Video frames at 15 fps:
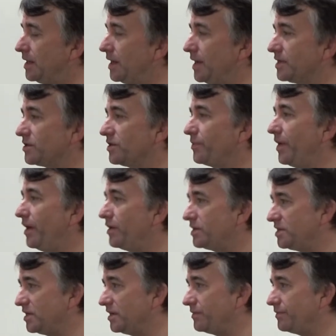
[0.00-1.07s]
he's on the para
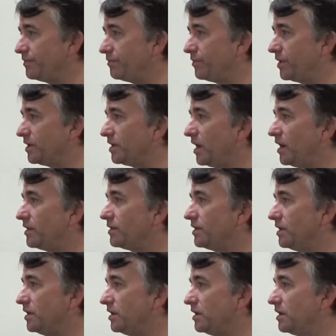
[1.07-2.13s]
team, but not
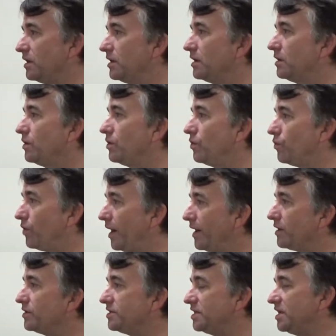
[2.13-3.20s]
the
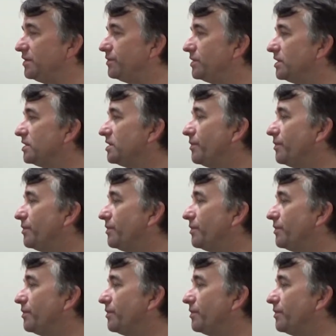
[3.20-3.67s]
regular team.